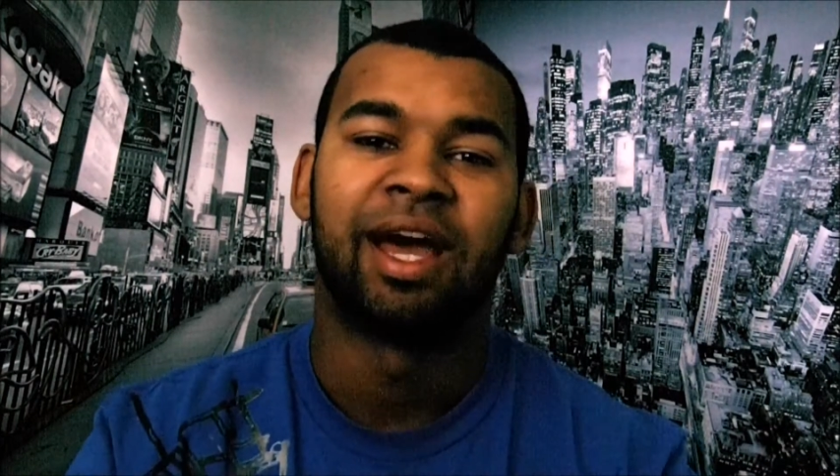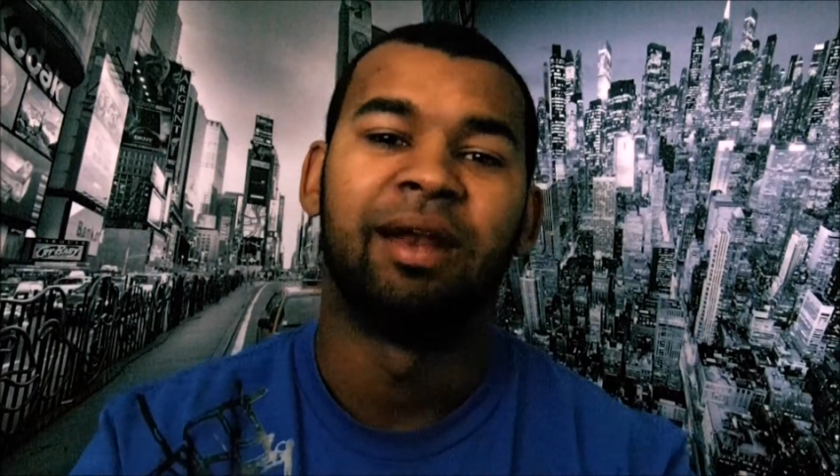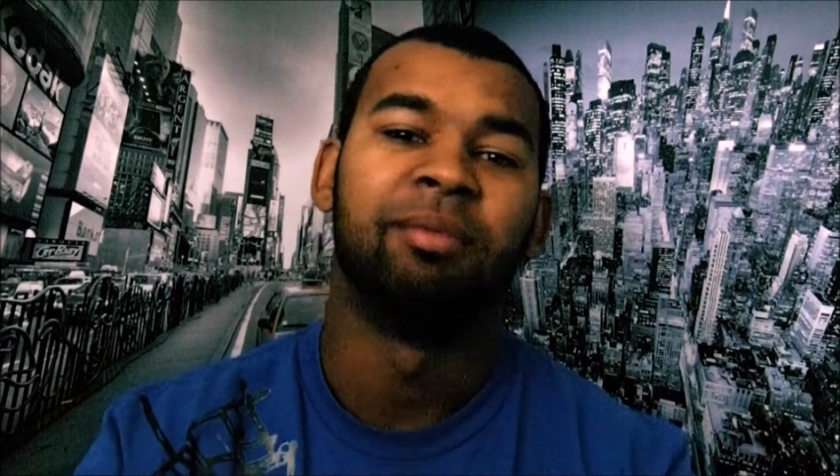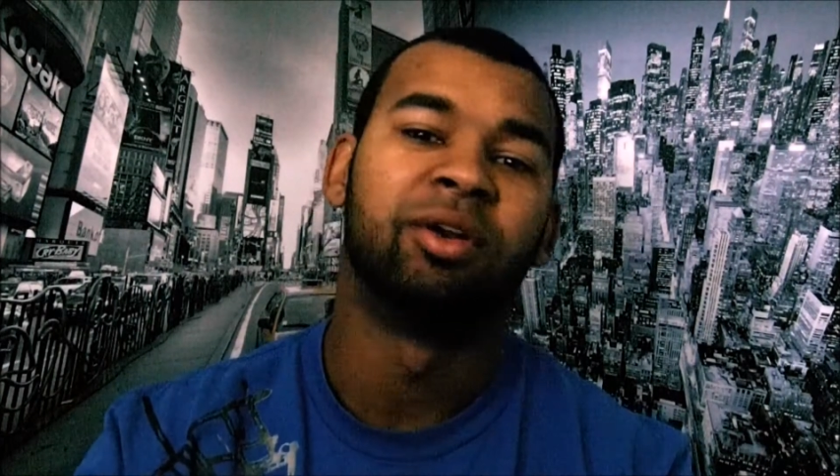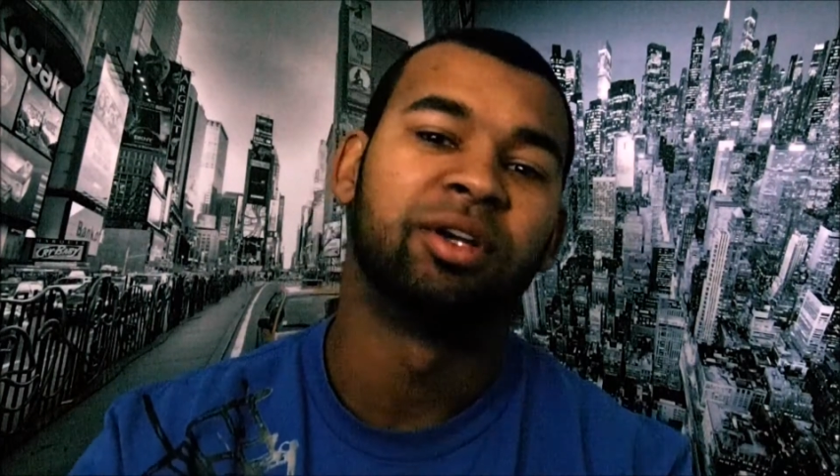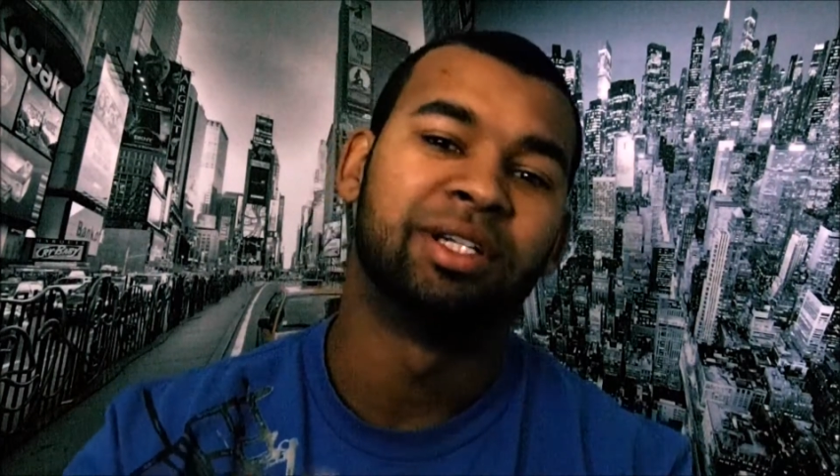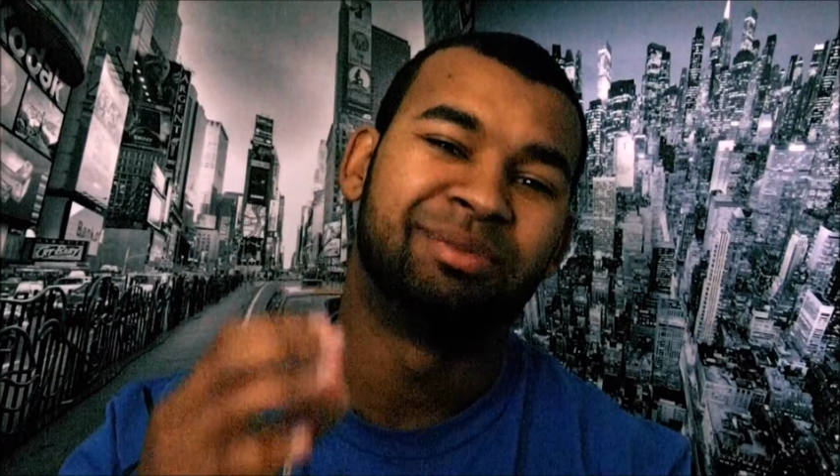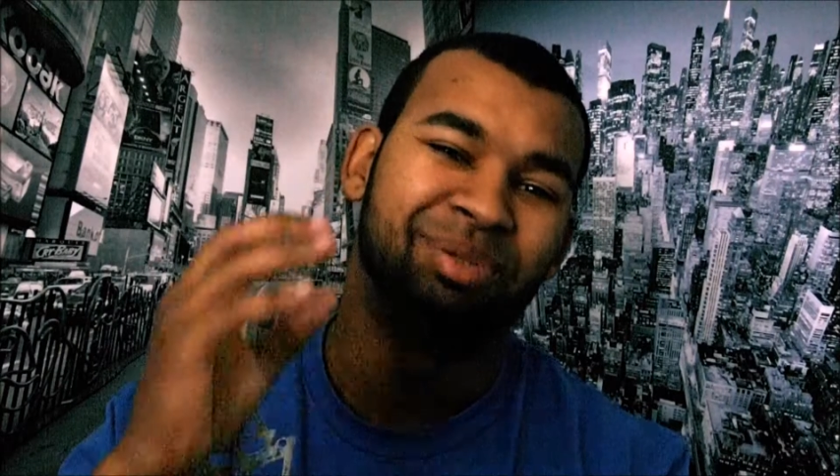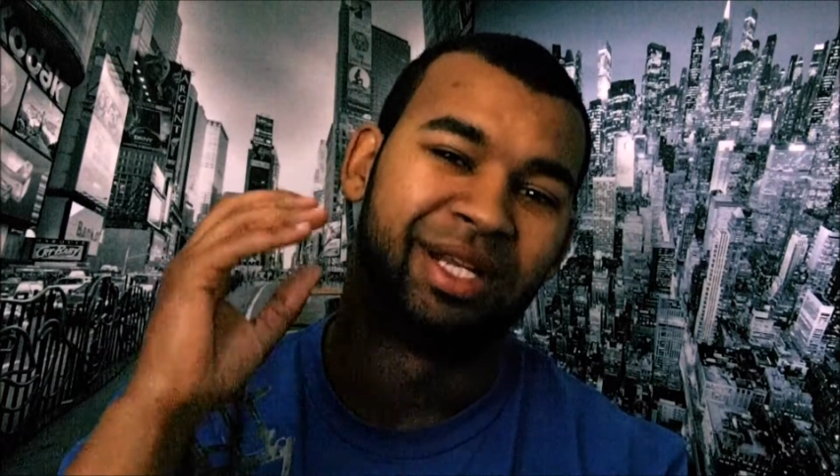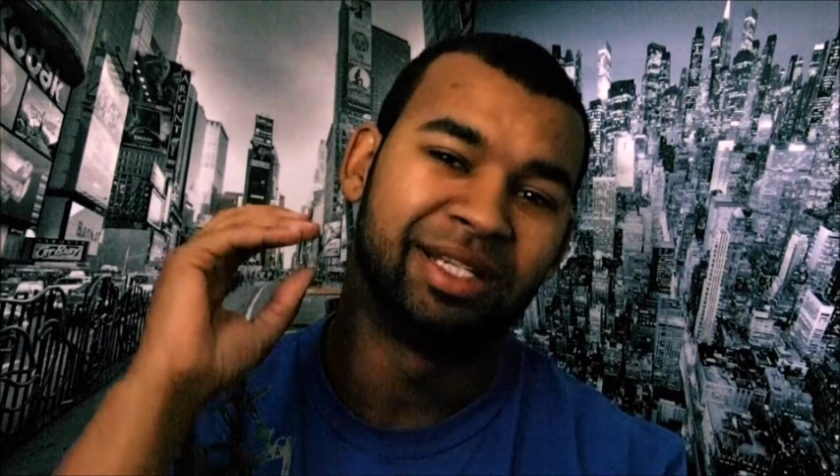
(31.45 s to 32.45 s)
and I'm only going to
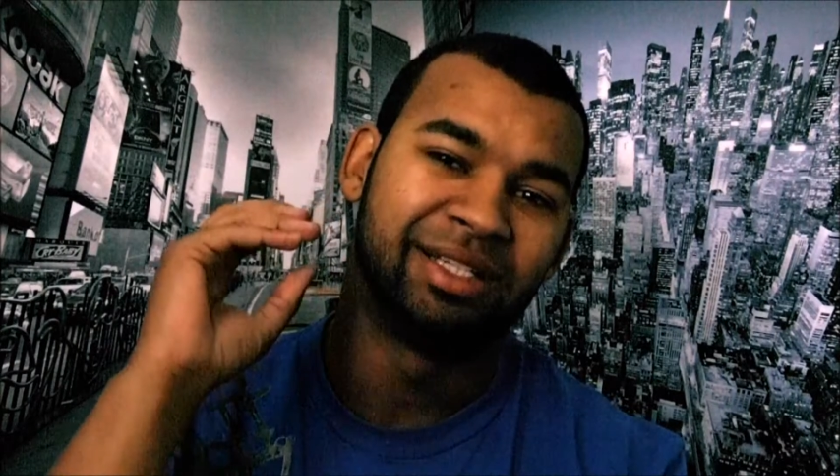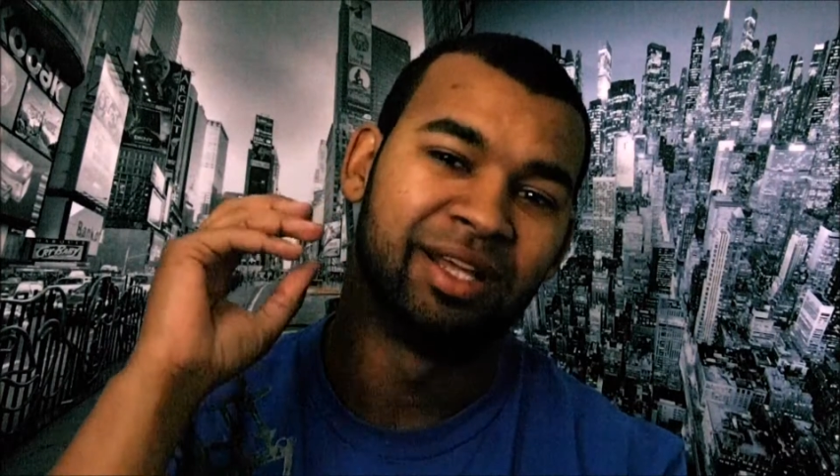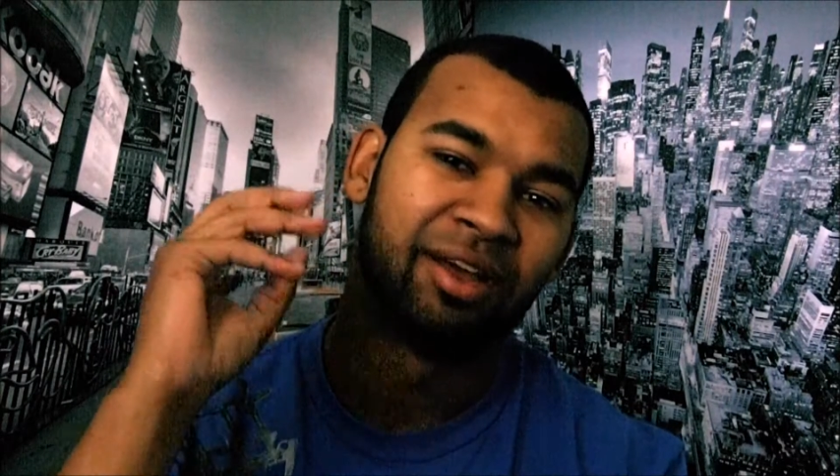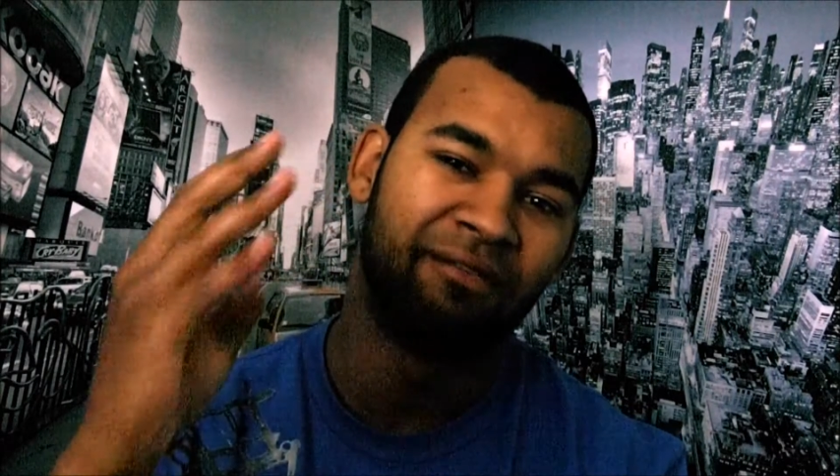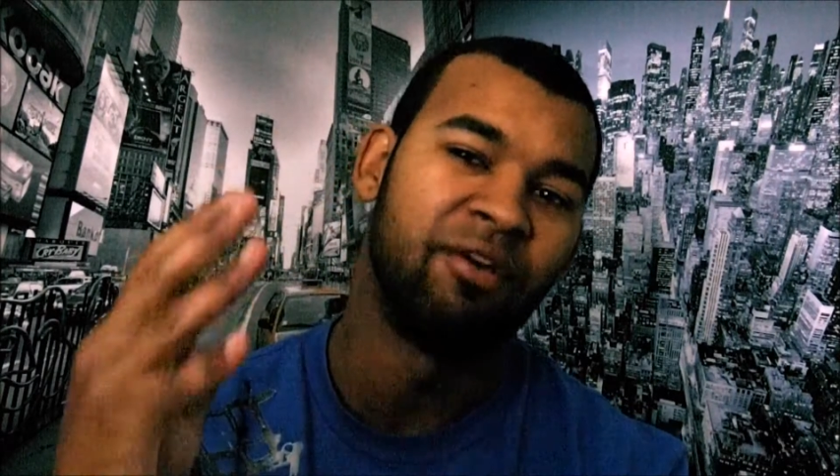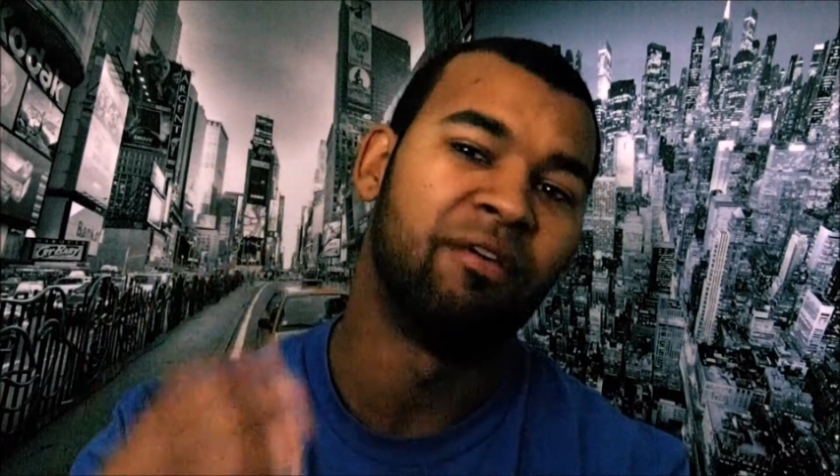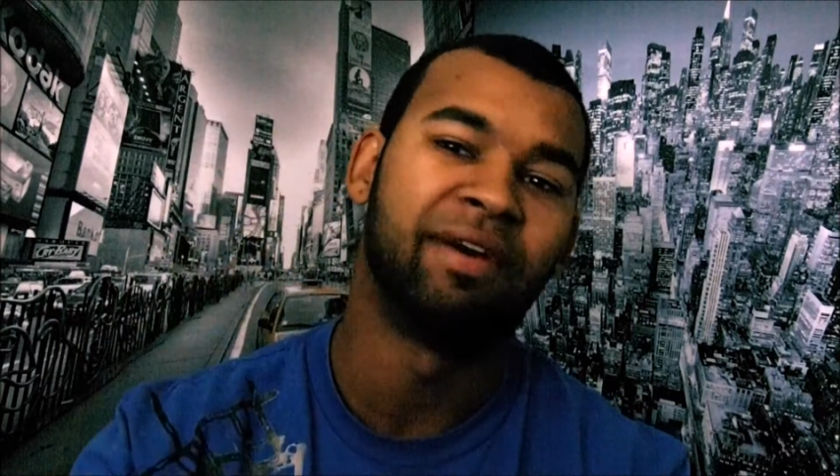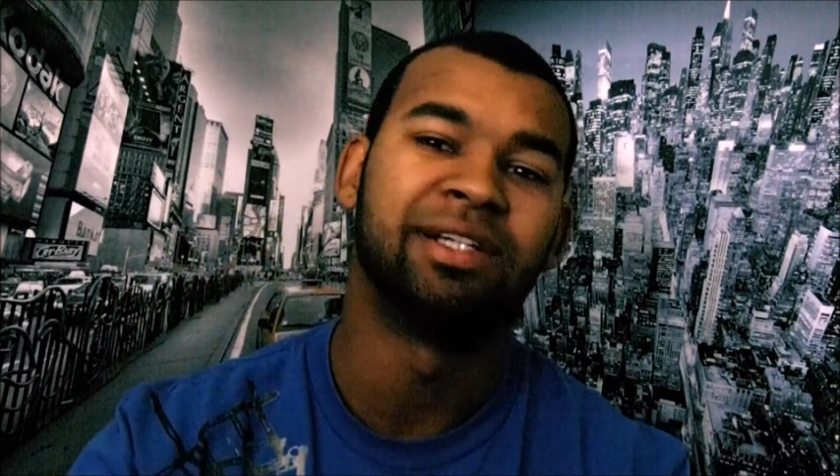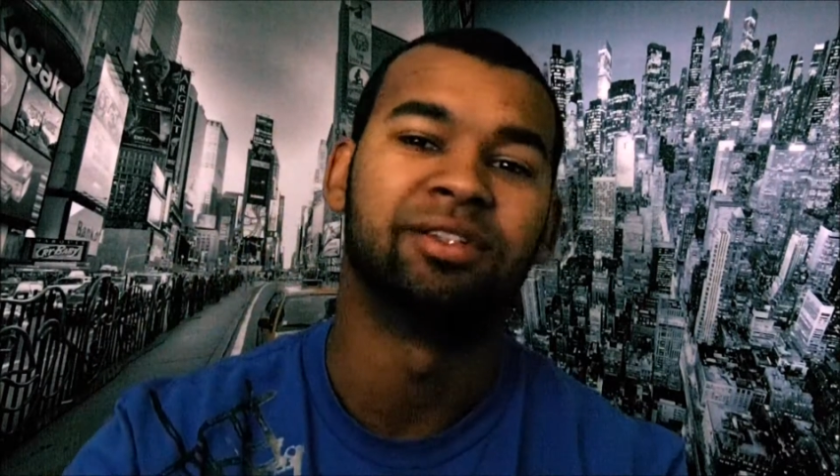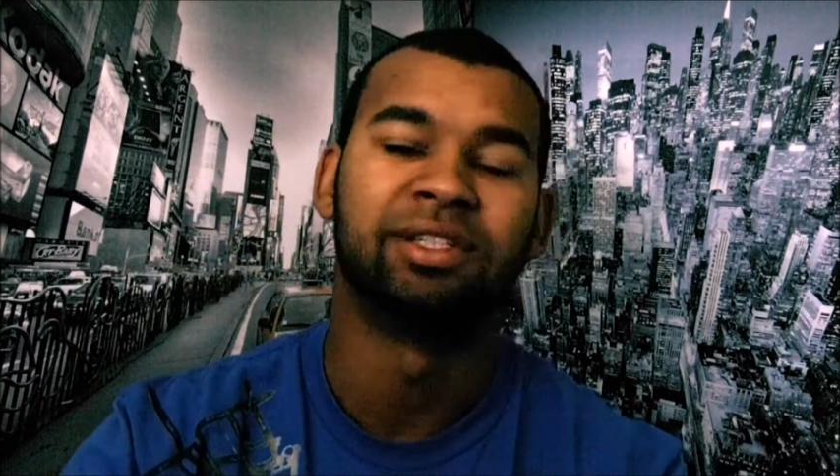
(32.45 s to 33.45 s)
predict 4
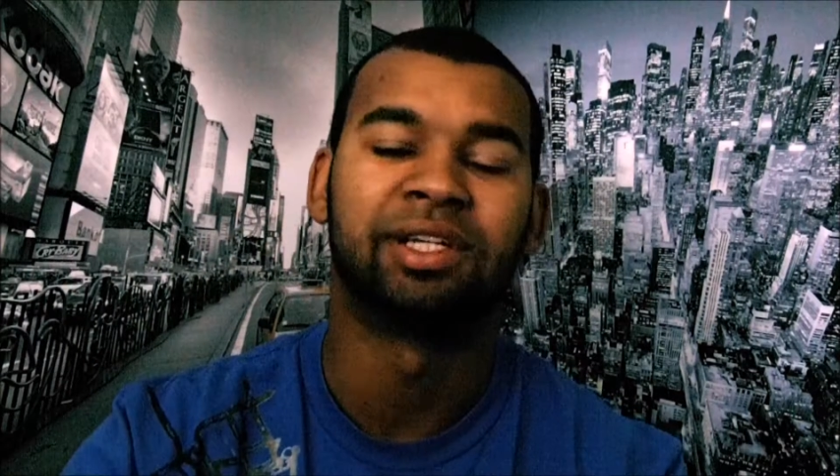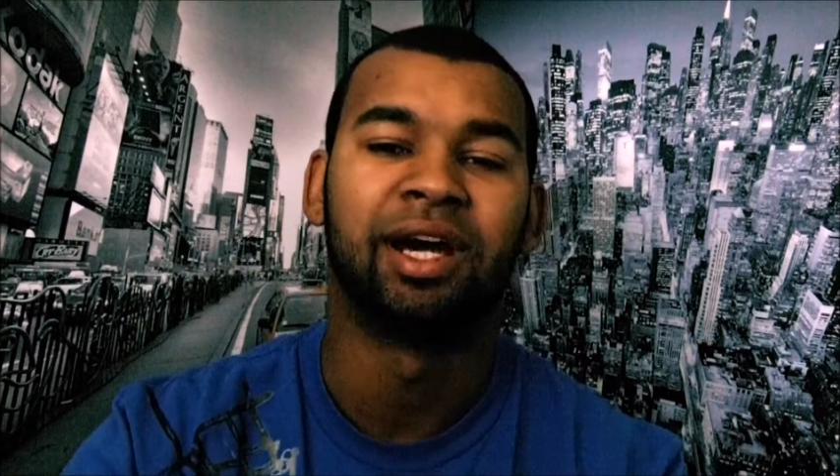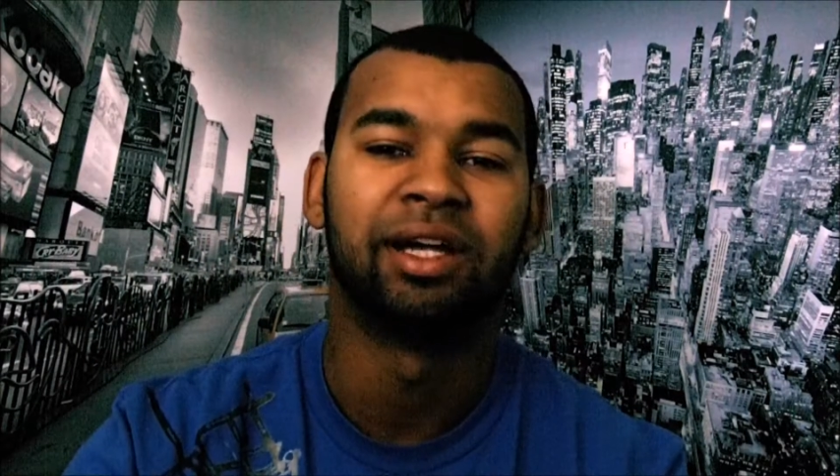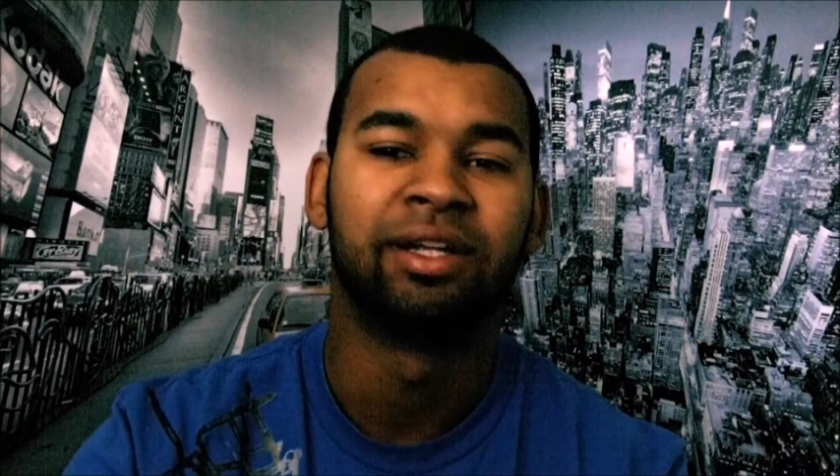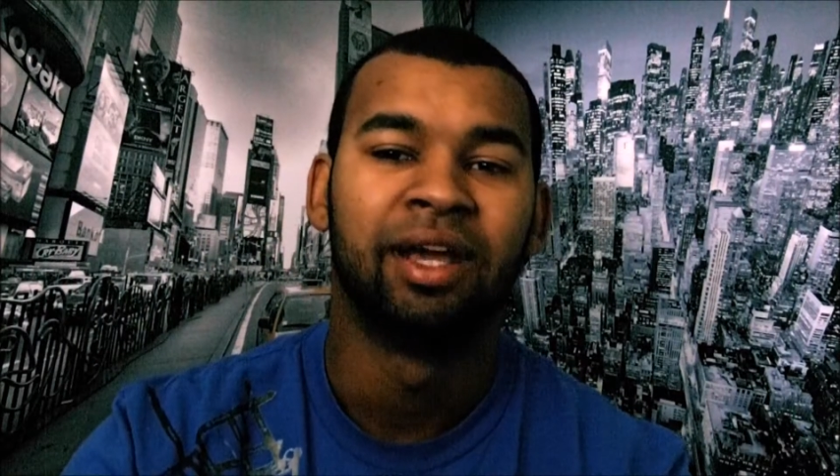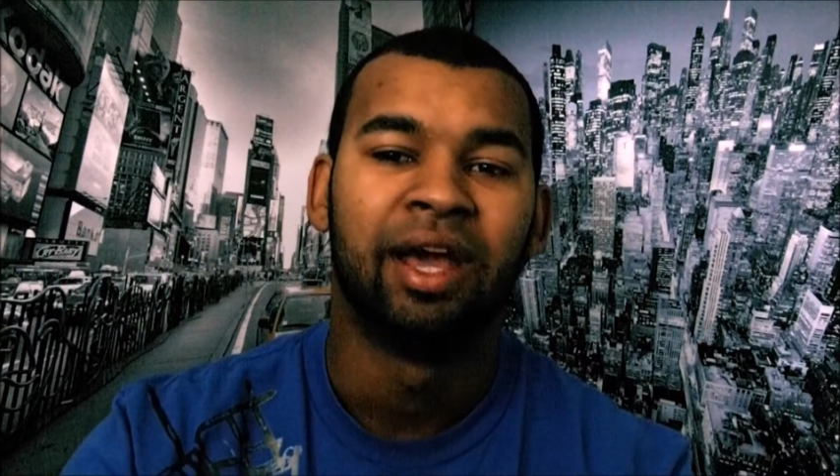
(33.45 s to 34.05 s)
fights on this card